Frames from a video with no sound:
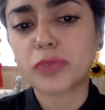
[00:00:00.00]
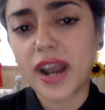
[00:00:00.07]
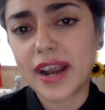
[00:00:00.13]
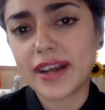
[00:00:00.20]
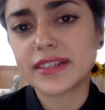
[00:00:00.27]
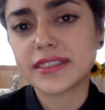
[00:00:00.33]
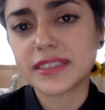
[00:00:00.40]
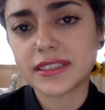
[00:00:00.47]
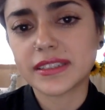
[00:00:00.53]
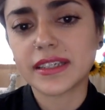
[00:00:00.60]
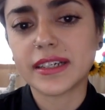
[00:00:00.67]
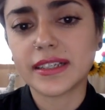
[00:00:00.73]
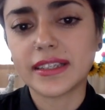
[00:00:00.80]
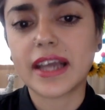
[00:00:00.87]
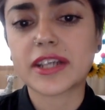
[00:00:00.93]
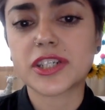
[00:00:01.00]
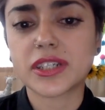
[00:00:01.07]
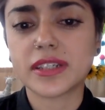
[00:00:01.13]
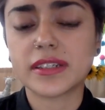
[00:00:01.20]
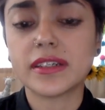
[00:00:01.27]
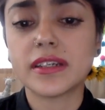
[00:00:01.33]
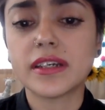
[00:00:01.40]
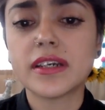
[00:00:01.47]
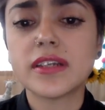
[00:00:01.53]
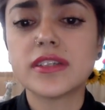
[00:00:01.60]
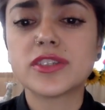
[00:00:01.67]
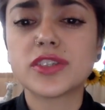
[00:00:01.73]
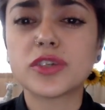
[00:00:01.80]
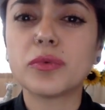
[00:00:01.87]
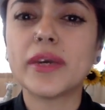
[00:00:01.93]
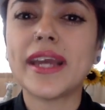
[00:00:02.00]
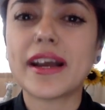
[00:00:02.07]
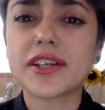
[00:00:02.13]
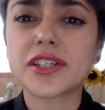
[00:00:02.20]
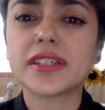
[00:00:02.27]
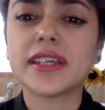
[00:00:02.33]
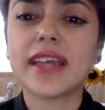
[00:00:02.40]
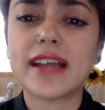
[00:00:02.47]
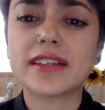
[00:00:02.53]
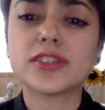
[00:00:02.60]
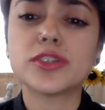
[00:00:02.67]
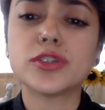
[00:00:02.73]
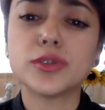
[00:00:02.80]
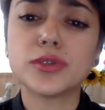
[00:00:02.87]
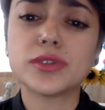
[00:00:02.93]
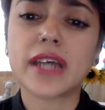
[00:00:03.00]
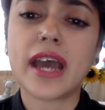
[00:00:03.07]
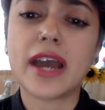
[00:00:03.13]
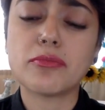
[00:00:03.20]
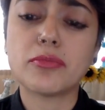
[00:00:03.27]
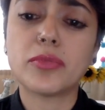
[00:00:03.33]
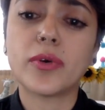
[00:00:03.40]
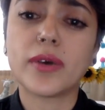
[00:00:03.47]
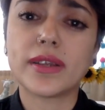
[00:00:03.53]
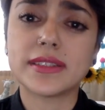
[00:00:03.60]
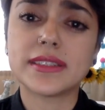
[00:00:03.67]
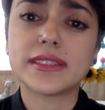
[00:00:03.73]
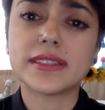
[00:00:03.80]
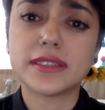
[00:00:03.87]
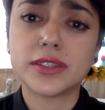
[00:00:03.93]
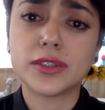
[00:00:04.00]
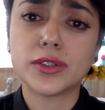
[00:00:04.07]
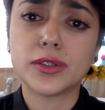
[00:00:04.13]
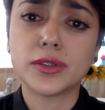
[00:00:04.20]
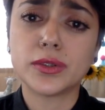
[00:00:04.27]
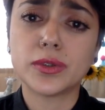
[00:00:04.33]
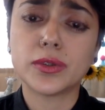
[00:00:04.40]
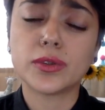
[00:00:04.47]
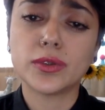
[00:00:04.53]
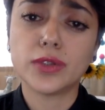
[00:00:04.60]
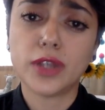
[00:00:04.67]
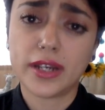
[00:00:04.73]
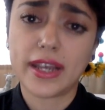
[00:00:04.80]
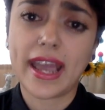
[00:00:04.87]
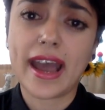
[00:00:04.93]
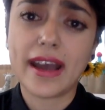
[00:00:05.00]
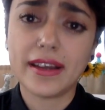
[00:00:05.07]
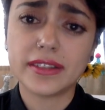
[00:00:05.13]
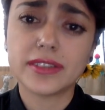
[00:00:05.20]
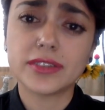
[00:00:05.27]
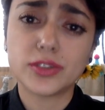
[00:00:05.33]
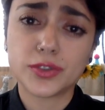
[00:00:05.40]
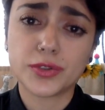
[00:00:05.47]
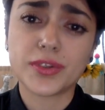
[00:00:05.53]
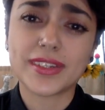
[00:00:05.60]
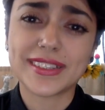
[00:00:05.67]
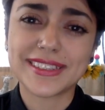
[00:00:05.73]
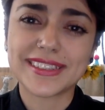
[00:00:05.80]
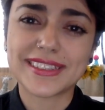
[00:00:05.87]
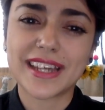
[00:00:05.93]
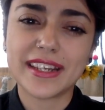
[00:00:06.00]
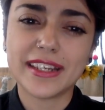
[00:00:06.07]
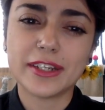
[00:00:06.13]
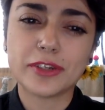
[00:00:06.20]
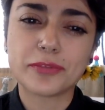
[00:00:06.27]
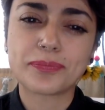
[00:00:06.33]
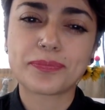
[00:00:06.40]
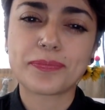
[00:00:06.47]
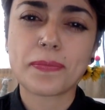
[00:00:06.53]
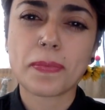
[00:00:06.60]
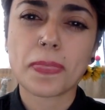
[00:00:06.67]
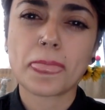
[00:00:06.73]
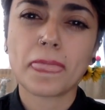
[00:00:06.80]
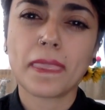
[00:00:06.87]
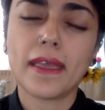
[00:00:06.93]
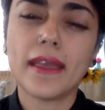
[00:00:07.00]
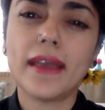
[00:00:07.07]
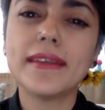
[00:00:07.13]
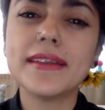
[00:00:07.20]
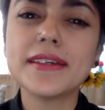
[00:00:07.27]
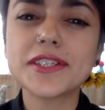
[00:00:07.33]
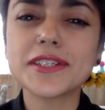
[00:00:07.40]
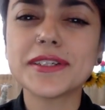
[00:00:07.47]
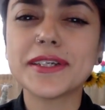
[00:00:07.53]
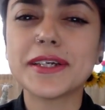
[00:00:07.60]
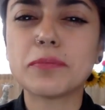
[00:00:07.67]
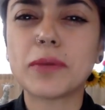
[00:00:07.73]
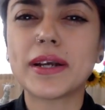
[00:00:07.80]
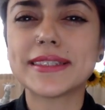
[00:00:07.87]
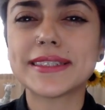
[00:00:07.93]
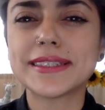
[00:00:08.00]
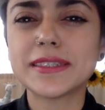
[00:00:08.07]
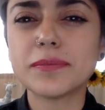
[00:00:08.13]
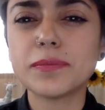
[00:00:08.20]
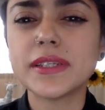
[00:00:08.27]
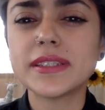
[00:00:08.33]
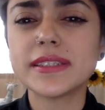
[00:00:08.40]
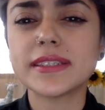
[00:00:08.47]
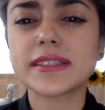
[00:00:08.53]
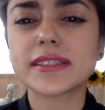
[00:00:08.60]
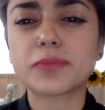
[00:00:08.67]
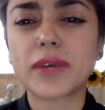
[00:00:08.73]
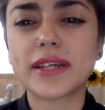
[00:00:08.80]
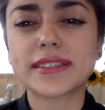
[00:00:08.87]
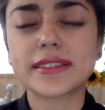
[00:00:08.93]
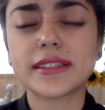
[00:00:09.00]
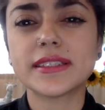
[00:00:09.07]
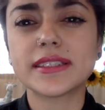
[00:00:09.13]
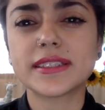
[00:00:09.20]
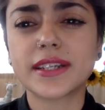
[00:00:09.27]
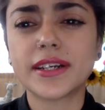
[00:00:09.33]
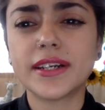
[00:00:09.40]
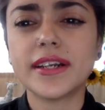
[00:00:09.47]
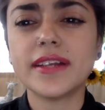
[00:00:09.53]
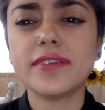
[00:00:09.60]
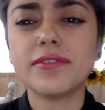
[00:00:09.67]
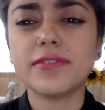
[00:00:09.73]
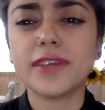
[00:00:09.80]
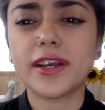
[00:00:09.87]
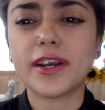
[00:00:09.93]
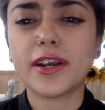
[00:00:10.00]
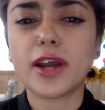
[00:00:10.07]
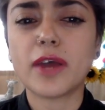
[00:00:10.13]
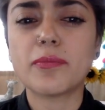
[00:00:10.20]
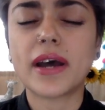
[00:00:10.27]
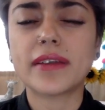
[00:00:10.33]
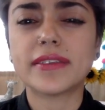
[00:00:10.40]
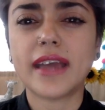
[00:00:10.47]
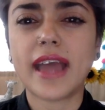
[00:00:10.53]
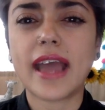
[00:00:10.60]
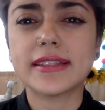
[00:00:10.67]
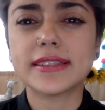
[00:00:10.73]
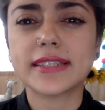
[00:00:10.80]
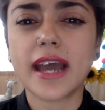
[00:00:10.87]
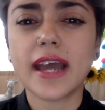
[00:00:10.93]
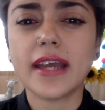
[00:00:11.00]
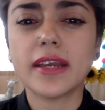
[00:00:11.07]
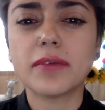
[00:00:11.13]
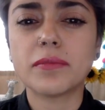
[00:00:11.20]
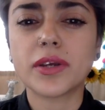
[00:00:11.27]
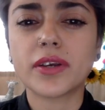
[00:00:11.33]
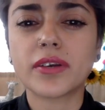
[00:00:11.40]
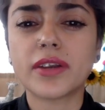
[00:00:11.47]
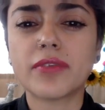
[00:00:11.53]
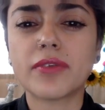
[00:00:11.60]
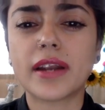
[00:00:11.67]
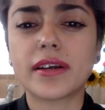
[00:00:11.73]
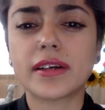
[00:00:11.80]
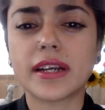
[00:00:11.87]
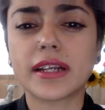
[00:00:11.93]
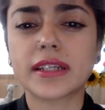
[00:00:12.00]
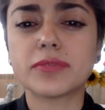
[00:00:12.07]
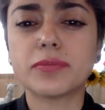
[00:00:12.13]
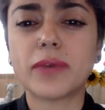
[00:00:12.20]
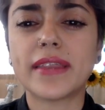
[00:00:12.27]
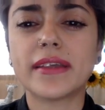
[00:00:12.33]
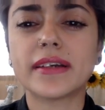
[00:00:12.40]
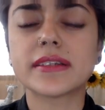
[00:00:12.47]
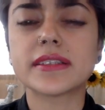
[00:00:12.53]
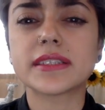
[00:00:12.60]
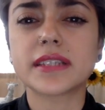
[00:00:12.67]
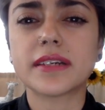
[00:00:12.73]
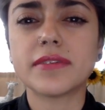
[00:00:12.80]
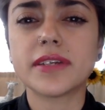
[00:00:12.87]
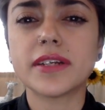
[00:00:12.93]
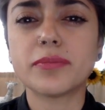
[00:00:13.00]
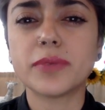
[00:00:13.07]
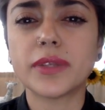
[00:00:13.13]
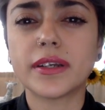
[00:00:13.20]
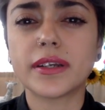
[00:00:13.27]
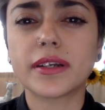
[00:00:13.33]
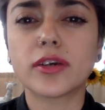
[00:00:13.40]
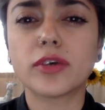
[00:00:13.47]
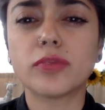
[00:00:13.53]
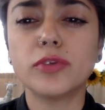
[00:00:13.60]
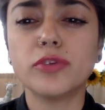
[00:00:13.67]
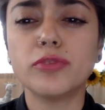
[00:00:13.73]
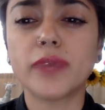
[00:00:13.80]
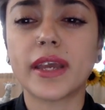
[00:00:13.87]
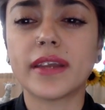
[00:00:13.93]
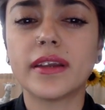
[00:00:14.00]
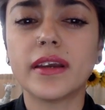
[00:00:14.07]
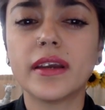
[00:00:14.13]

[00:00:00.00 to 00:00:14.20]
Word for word: prior to the election. So we actually had two time points to look at through this study. Initially, participants expressed concern and fear about the anti immigrant rhetoric by the conservative political movement,